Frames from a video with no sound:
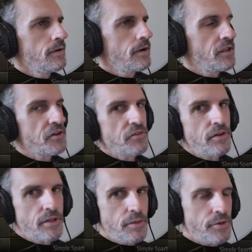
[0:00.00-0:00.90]
I like to
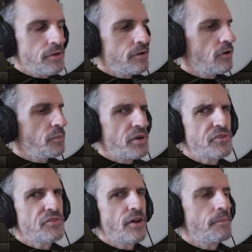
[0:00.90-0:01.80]
keep it all
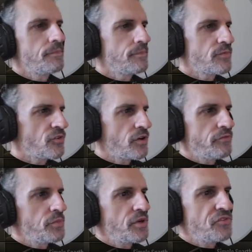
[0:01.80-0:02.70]
mixed up so
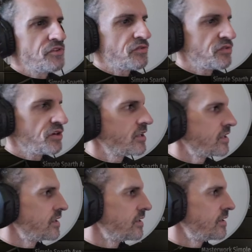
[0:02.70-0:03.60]
everybody's different.
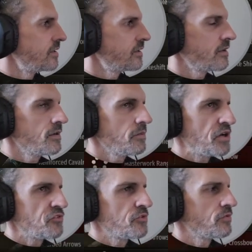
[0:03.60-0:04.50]

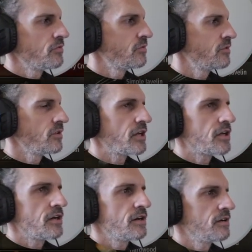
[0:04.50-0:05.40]
Makes it like
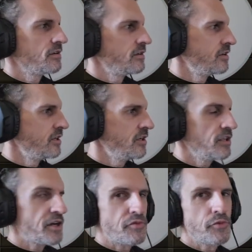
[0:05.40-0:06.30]
a
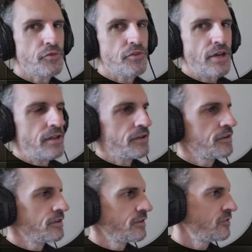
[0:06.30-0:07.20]
fruit salad.
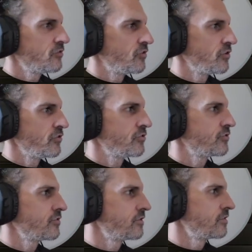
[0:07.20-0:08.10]
It's delicious.